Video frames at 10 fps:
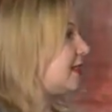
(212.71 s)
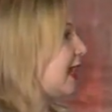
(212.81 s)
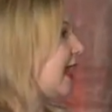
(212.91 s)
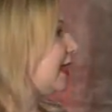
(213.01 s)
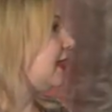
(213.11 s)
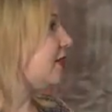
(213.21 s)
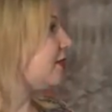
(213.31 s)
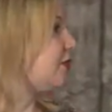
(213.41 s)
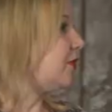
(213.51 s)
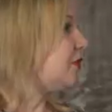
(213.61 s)
10
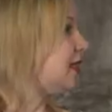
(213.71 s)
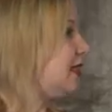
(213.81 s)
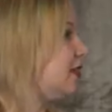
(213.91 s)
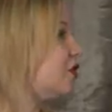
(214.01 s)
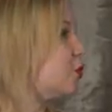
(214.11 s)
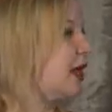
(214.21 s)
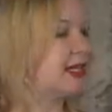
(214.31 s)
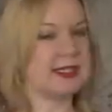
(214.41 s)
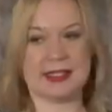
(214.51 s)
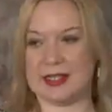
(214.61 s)
years, 15 years,
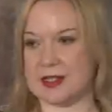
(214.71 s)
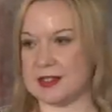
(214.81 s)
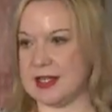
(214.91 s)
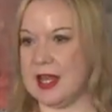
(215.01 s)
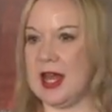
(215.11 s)
20 years?